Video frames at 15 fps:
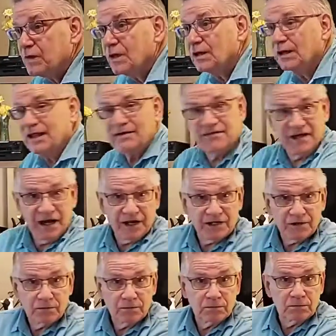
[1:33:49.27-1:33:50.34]
live in it.
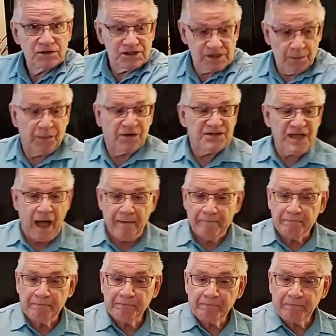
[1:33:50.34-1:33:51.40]
Simple as
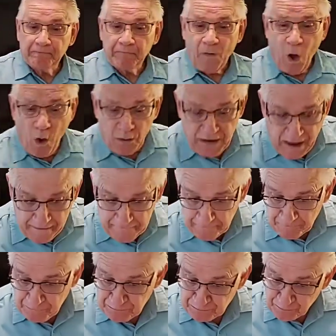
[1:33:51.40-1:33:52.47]
that. Okay?
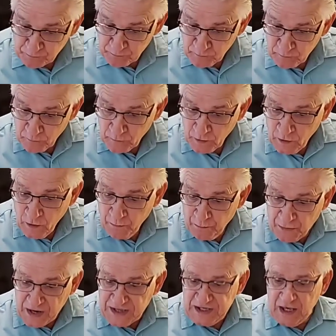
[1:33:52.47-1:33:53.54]

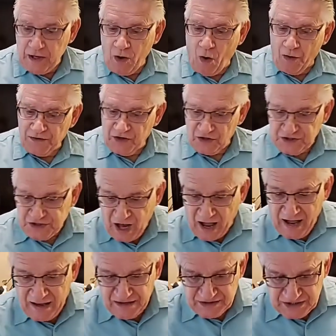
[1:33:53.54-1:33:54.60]
Bring ye all your
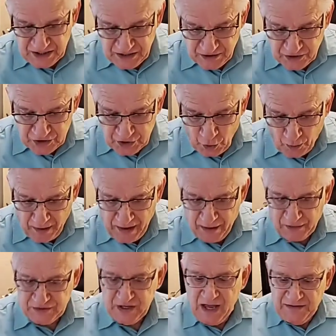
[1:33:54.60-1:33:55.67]
tithes into the
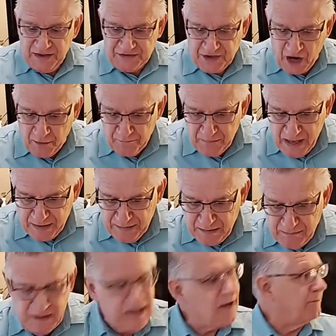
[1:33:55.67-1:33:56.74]
storehouse, that there may be
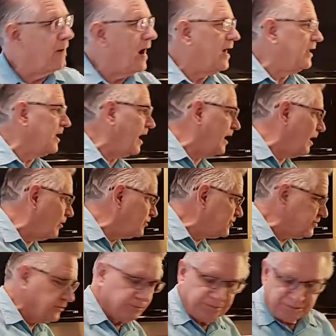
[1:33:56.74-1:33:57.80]
meat at mine
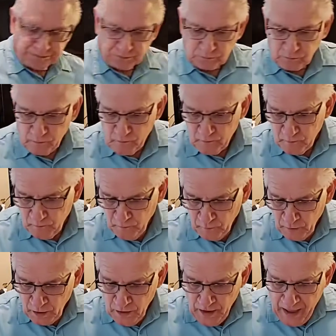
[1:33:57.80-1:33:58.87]
house.
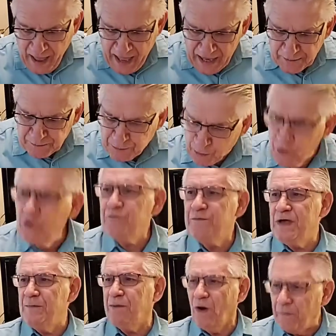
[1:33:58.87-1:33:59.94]
And prove me,
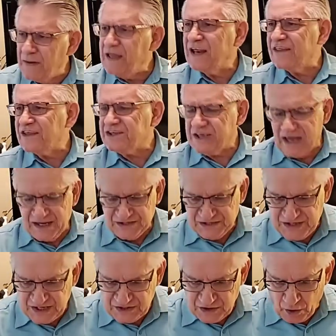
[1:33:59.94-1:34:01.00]
put me to the test,
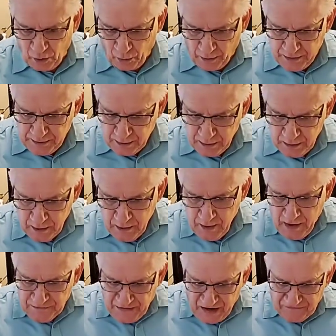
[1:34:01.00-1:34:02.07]
says the Lord,
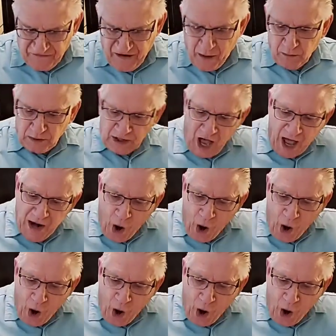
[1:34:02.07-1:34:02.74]
that if I will not